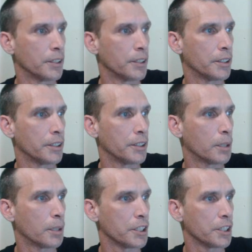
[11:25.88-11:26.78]
Alright,
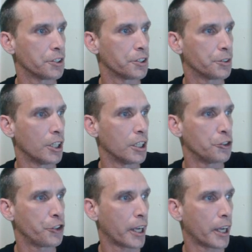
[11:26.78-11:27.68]
and then I'm going to
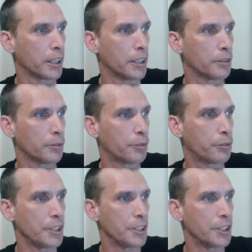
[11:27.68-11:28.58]
uncheck
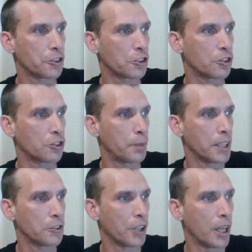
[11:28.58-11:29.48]
free disk
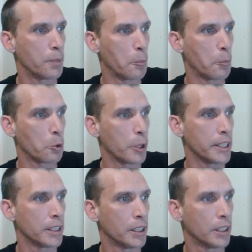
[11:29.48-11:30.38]
space and
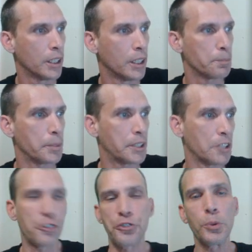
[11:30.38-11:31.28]
memory
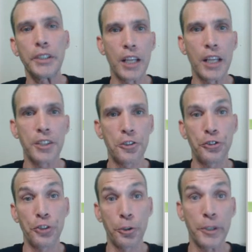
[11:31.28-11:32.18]
because it's really not
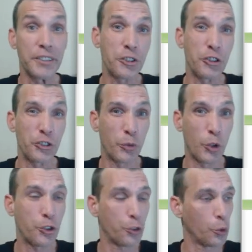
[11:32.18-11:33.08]
necessary and this is
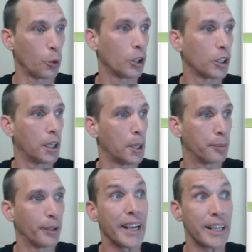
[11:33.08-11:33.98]
a virtual uh,
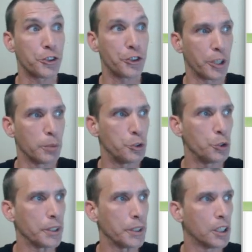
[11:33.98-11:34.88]
appliance that
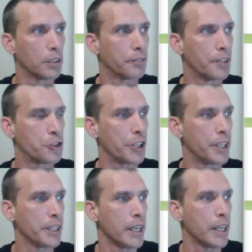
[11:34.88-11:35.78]
I'm doing all of
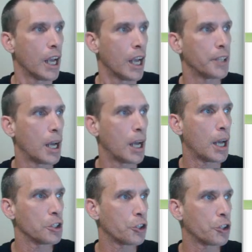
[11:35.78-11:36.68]
this in and
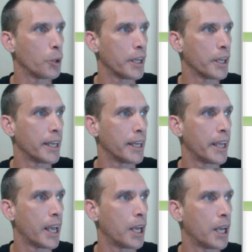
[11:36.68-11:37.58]
then I'm going to go
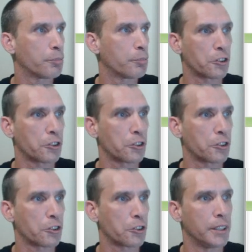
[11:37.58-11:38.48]
ahead and
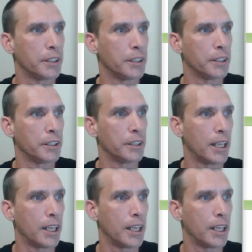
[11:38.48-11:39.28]
press the X button